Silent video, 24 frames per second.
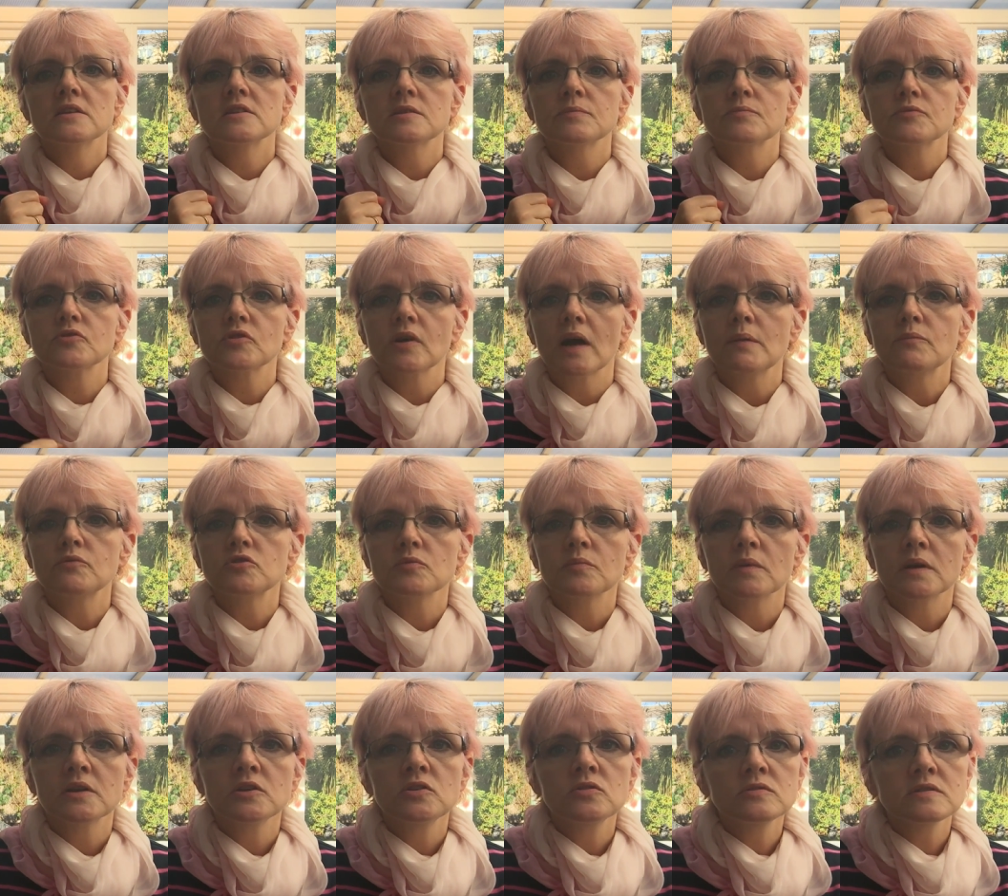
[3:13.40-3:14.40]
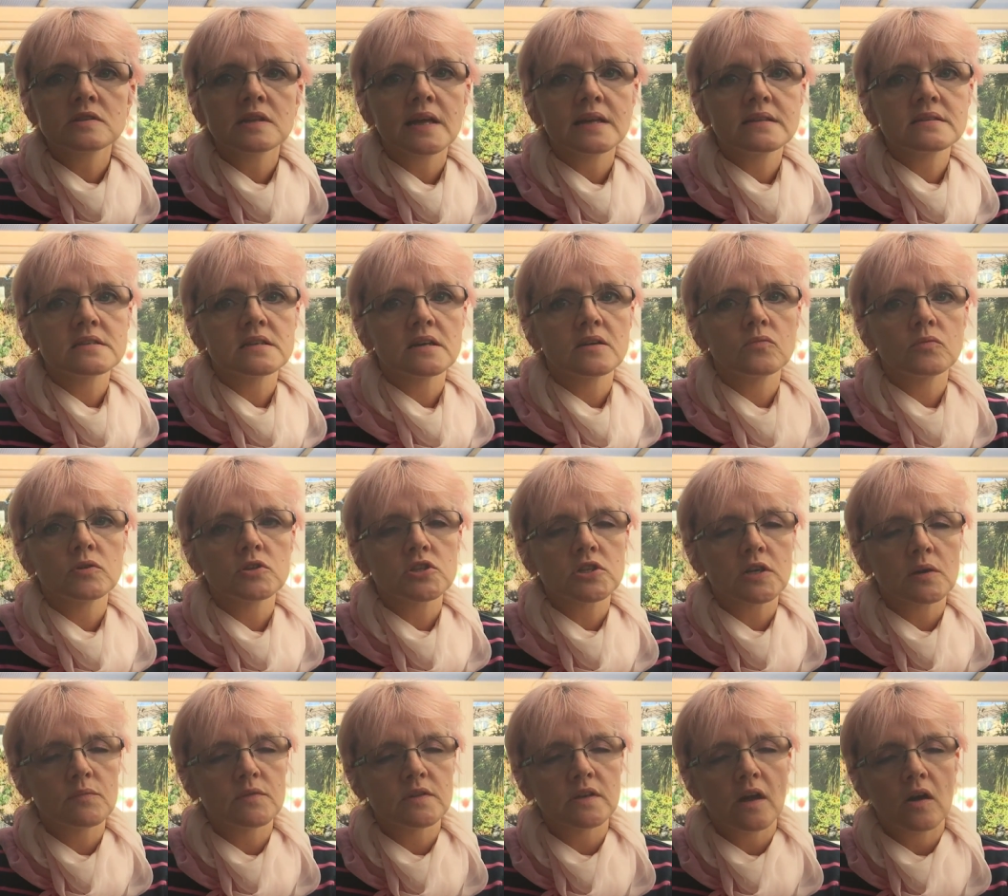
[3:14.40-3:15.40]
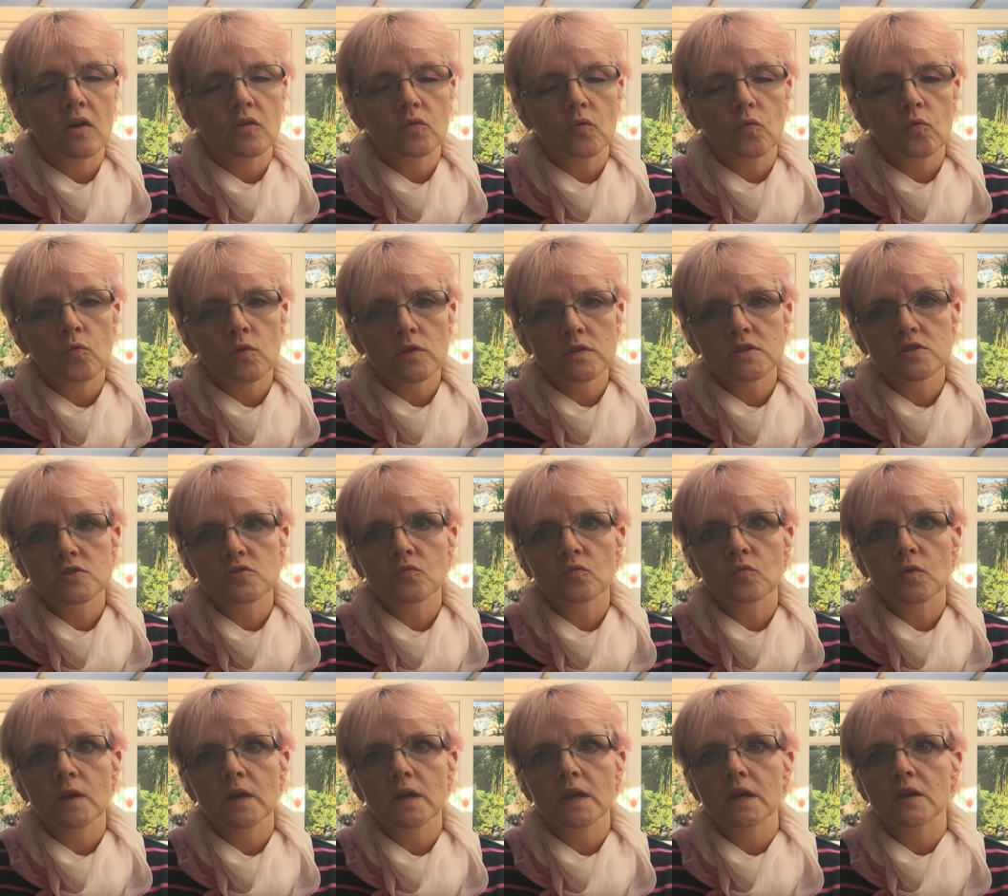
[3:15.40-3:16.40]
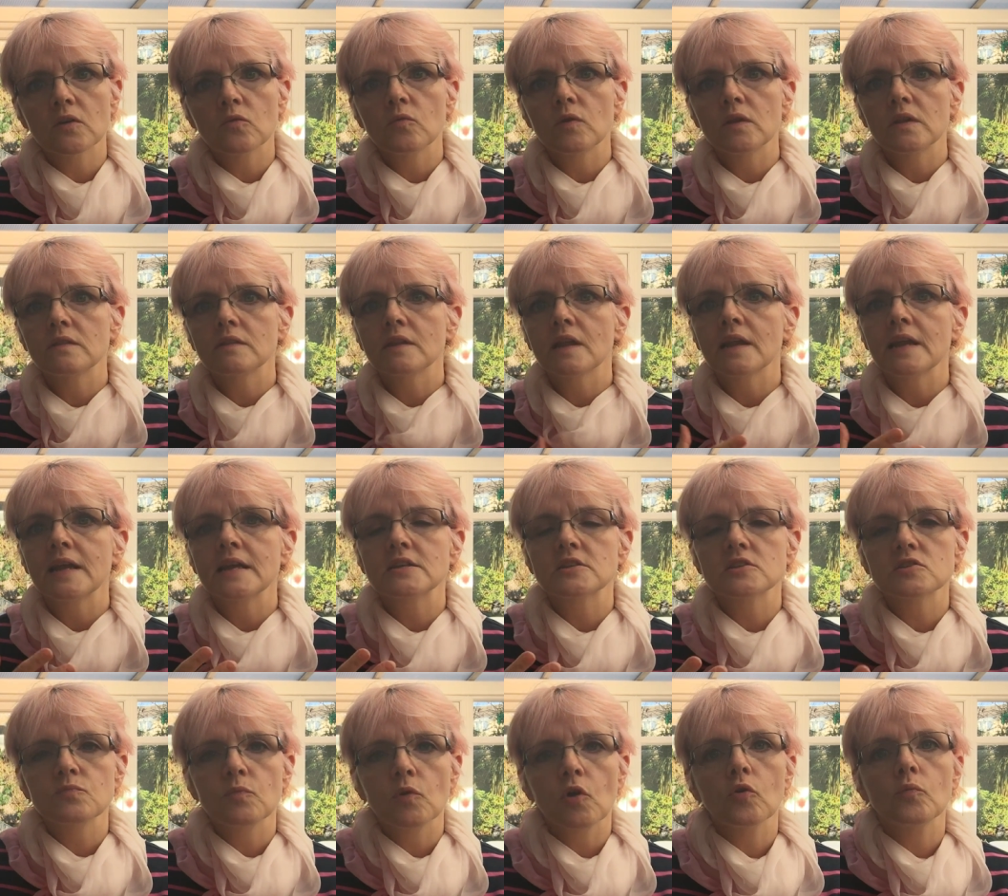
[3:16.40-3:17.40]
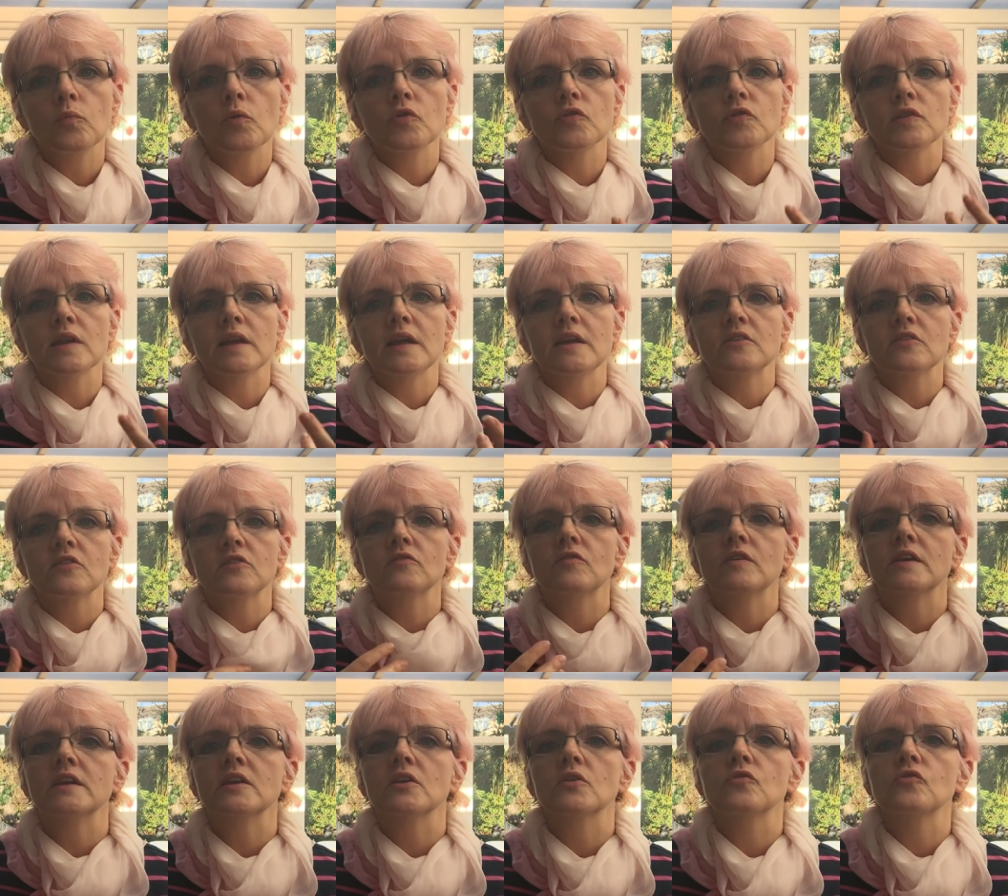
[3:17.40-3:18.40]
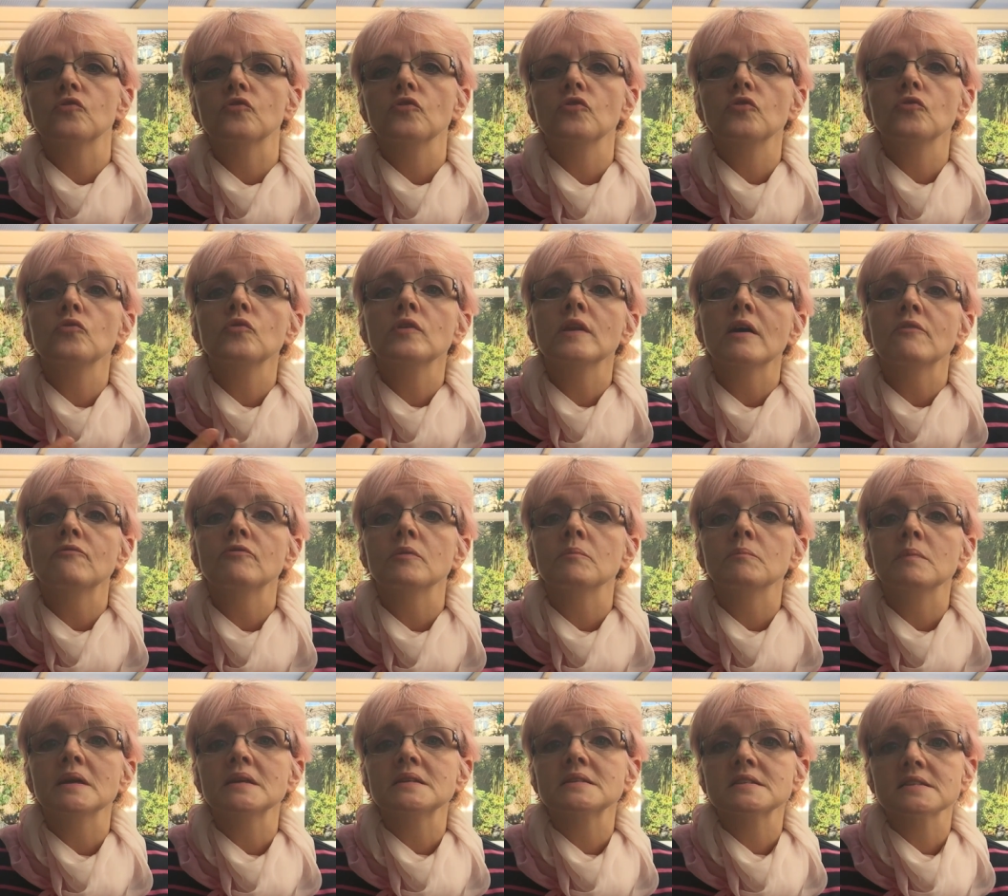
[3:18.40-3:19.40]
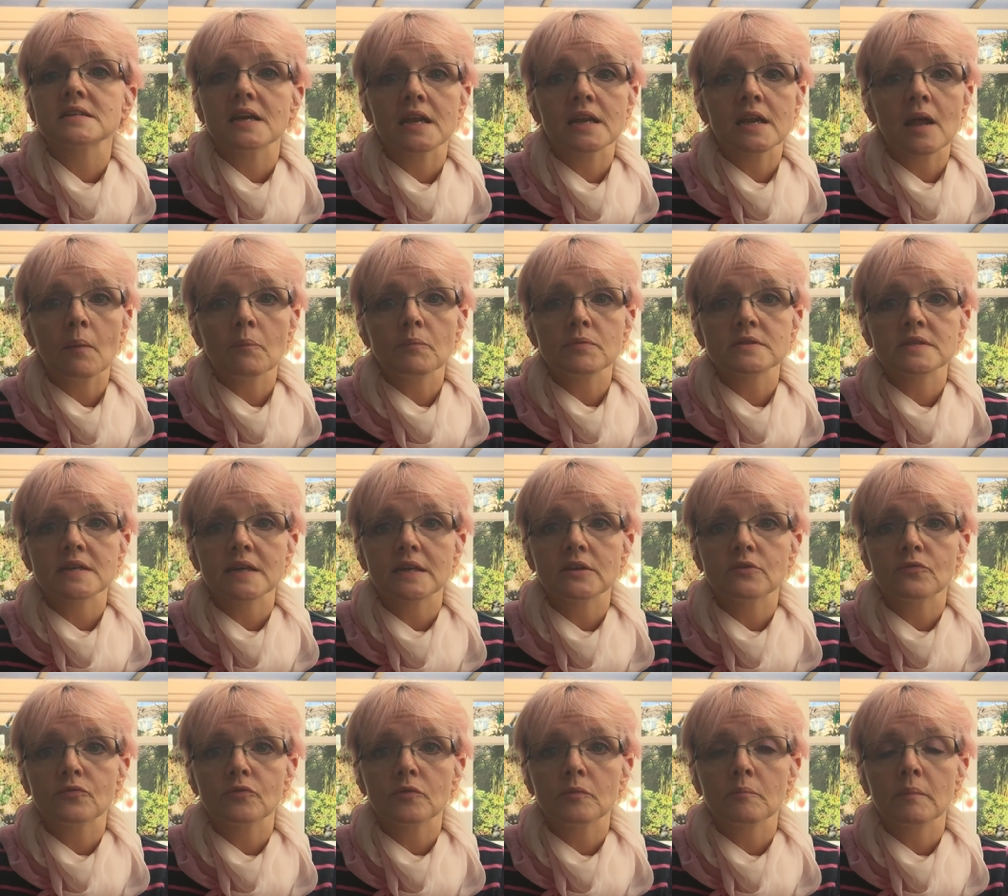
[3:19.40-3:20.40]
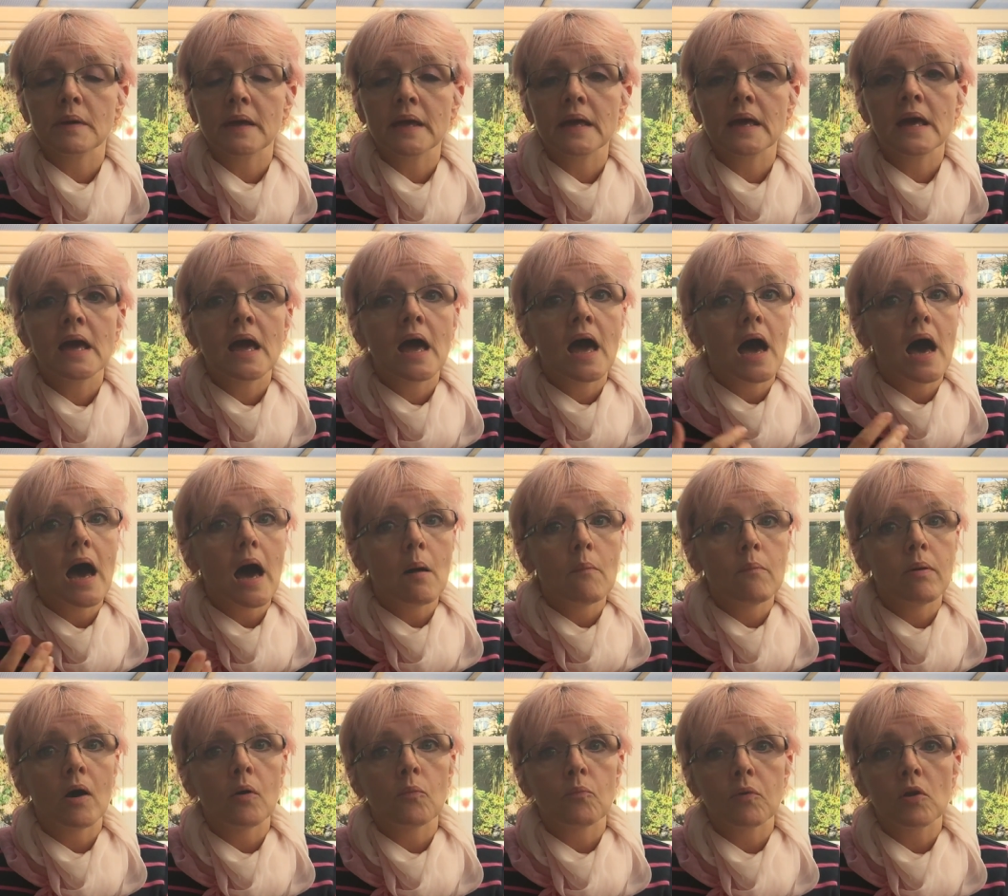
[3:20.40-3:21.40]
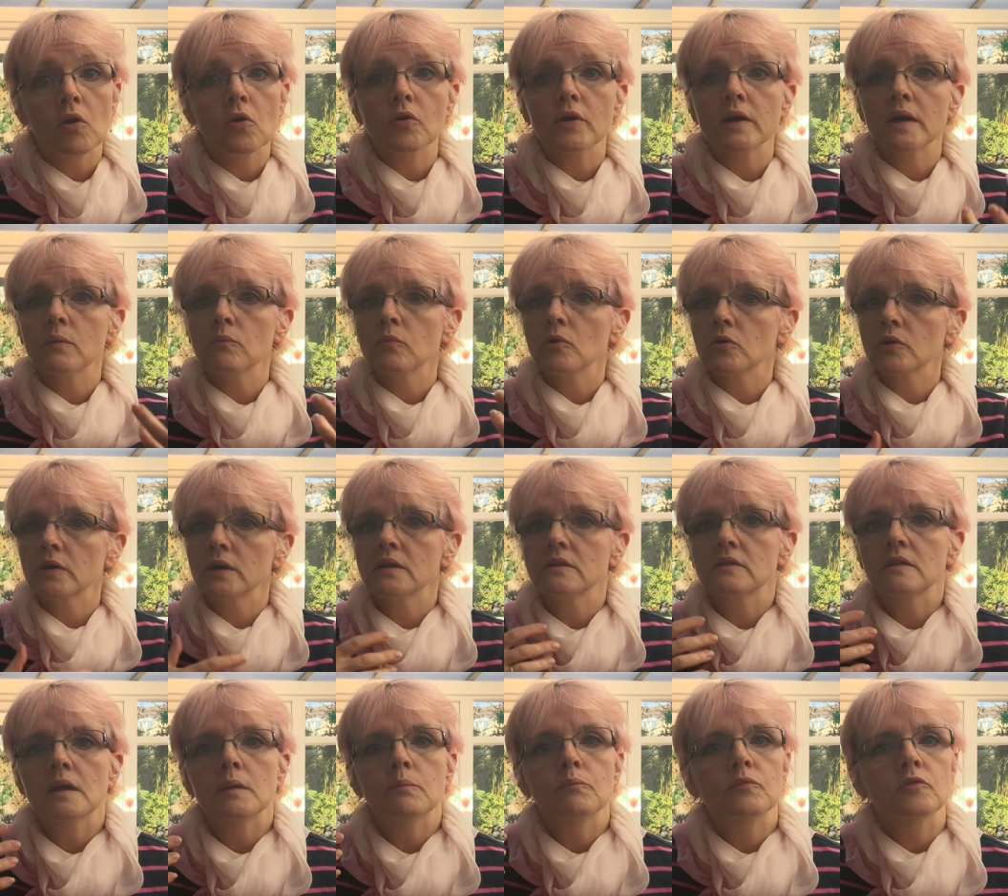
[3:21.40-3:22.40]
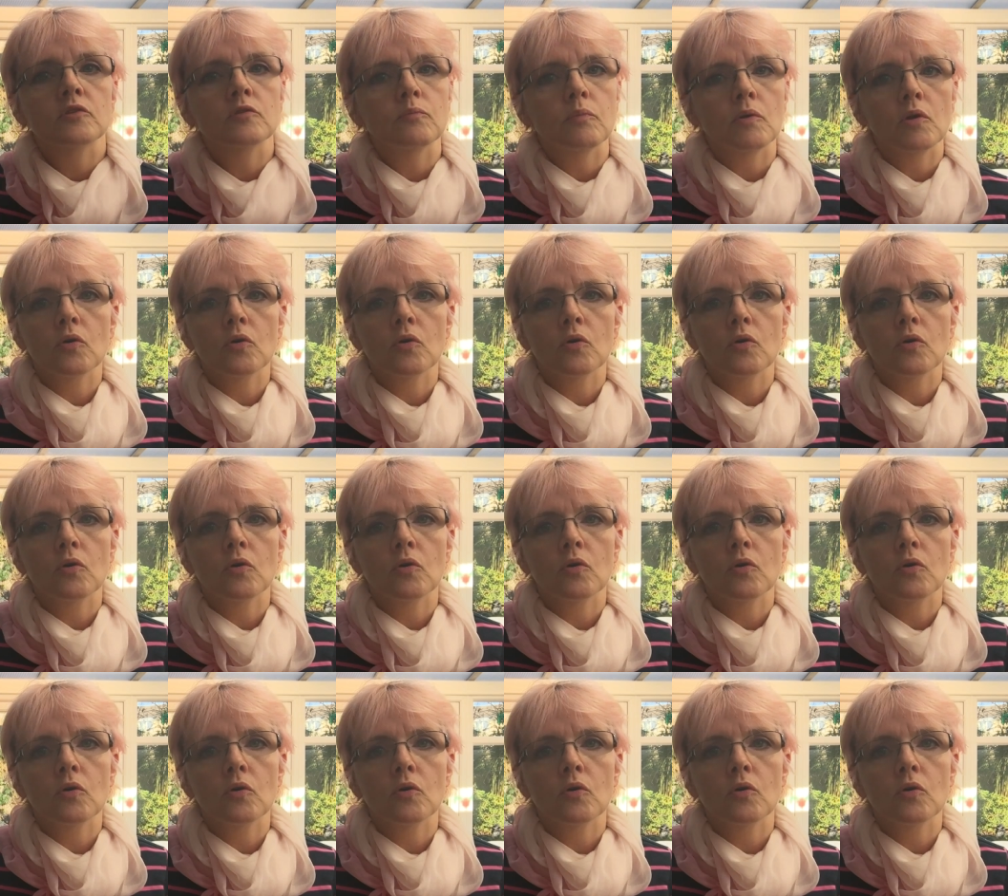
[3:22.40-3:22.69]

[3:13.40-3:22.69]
subscribe to my newsletter, which comes out once a week with the latest blog post, the latest video, so you never miss an update from me about blogging, blogging tips,